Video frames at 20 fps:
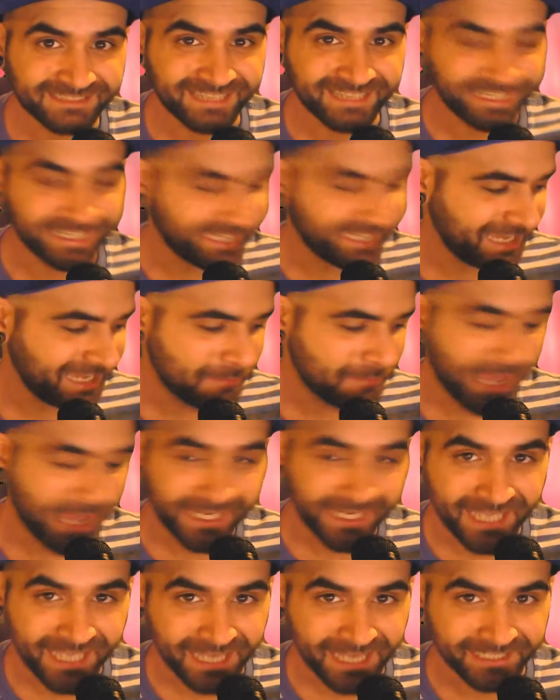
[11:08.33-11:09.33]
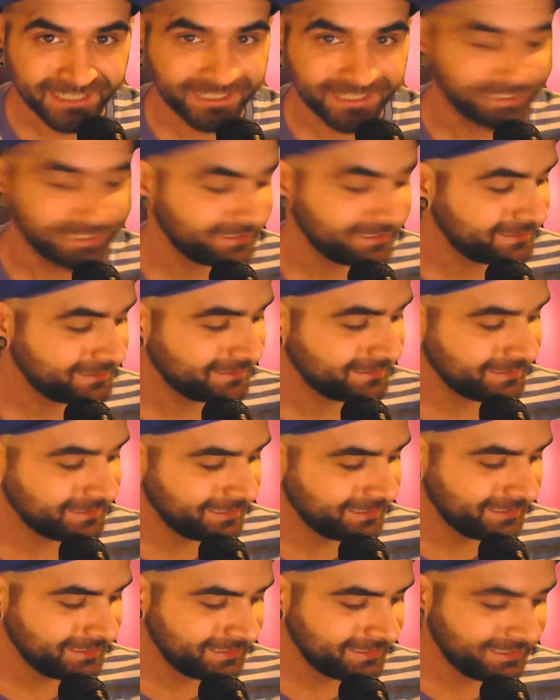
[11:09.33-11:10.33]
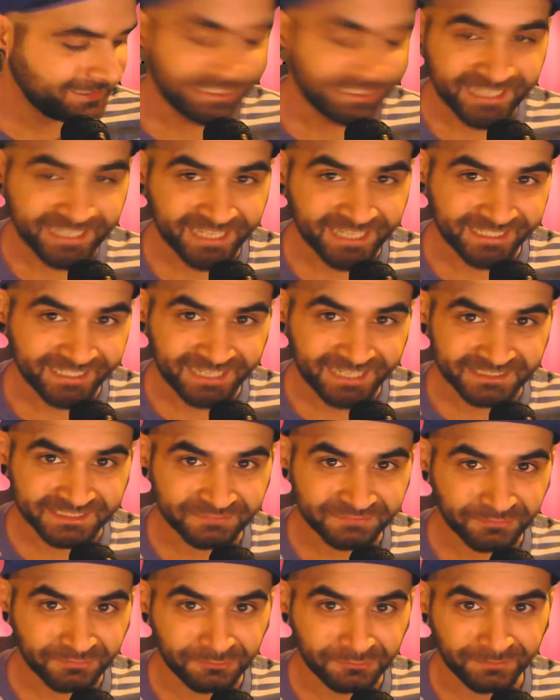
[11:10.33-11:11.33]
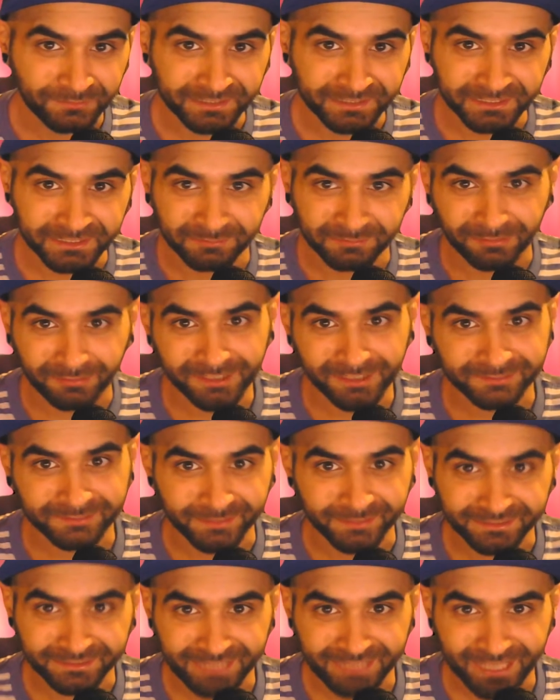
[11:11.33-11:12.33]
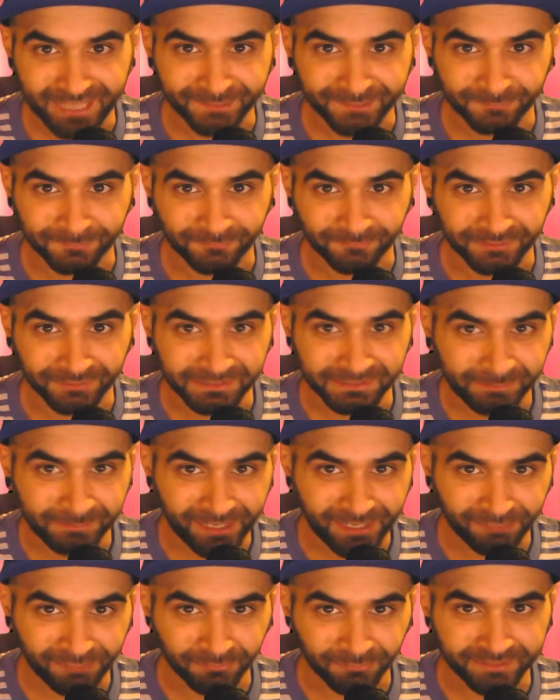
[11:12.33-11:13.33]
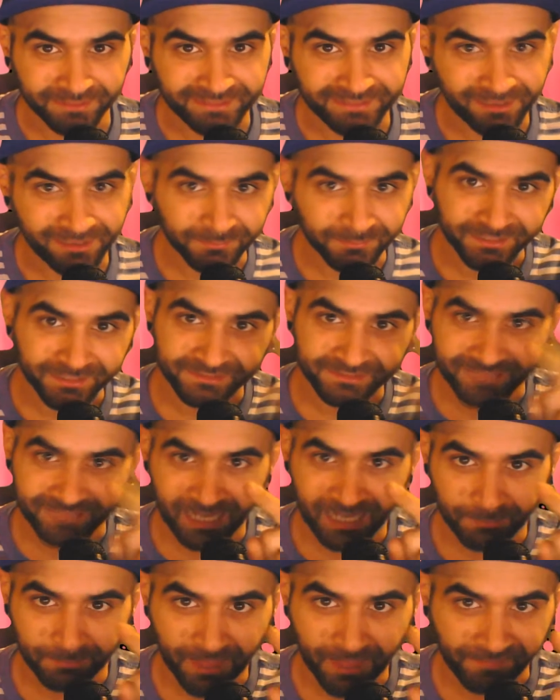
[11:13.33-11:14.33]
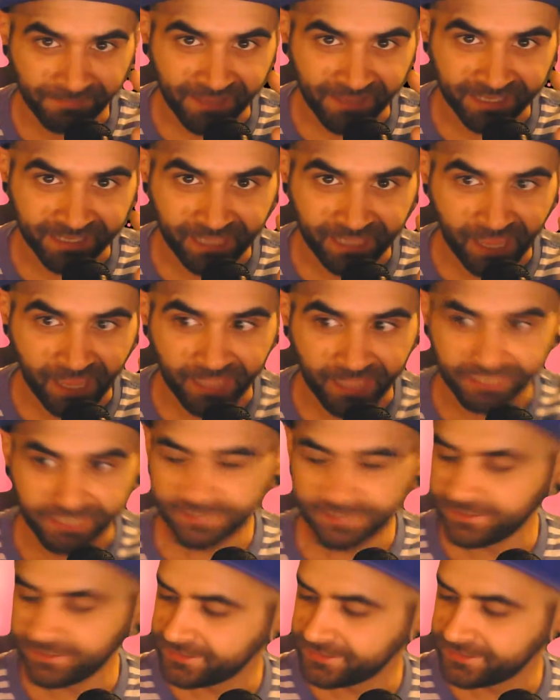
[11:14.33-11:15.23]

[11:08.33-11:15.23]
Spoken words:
Sega game I got here. Again, got this for a really good price because I don't really pay retail because I'm not that guy.